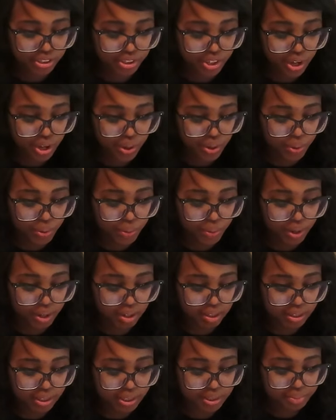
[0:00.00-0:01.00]
So
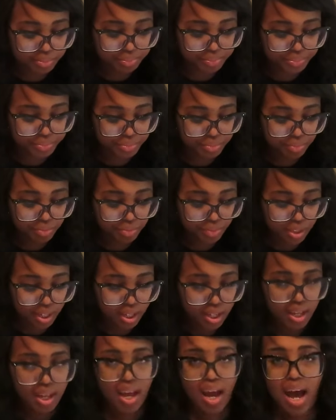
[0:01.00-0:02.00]

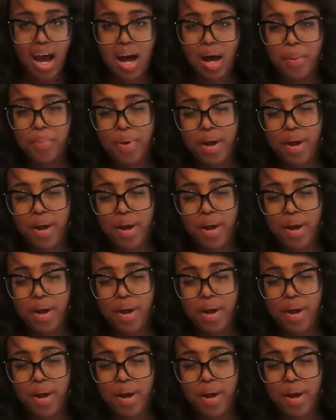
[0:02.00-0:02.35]
I'll